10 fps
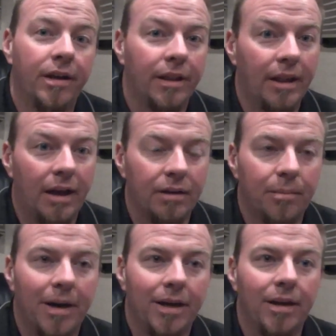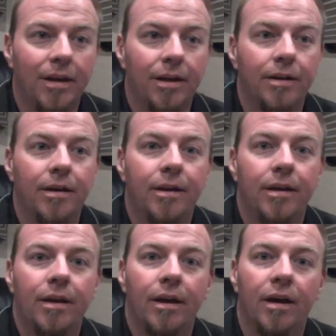locked back in.
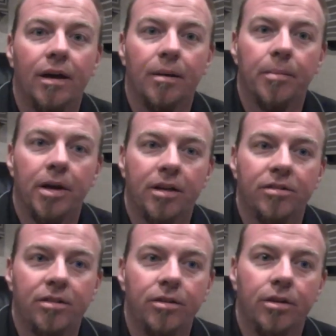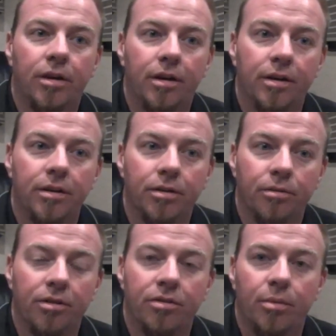I continued on the
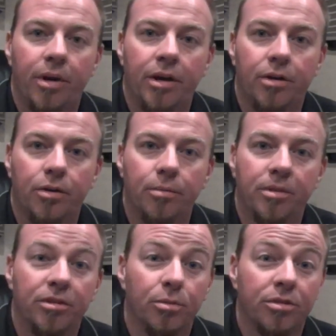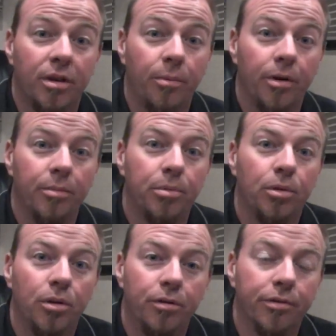rest of the way home because I wasn't aware to
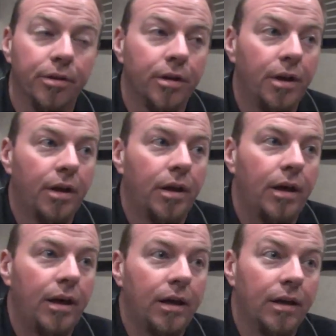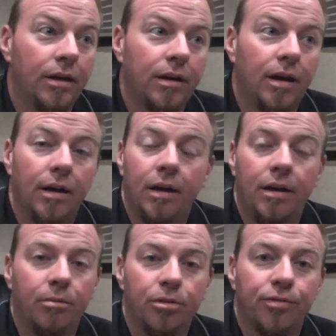pull over, and
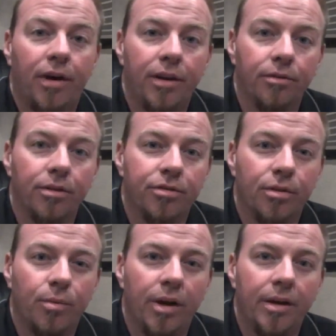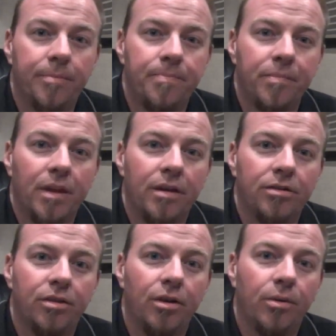it was fine the rest of the way.
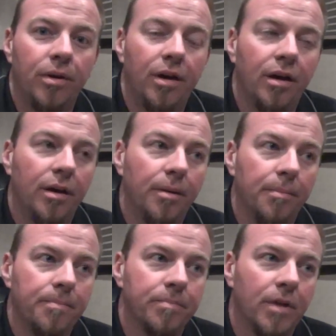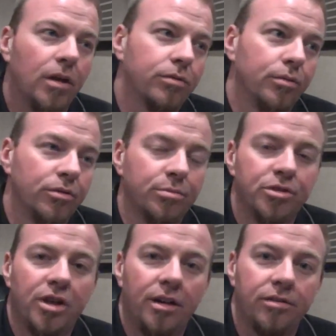So I'll throw some
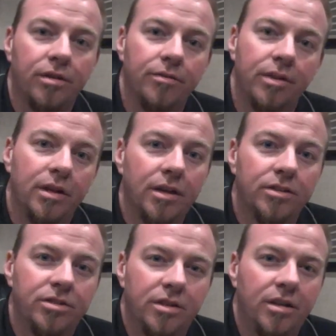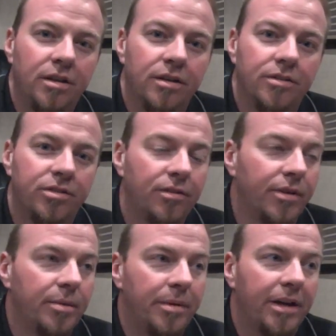shots of the hitch in here, see if
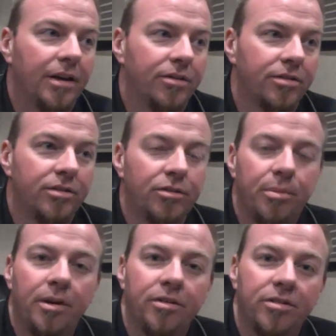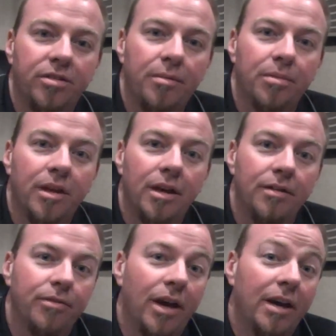anybody else has experienced the same thing.
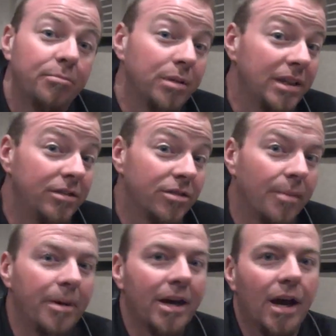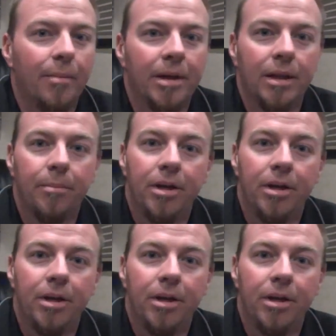If you have, please drop me a comment, let me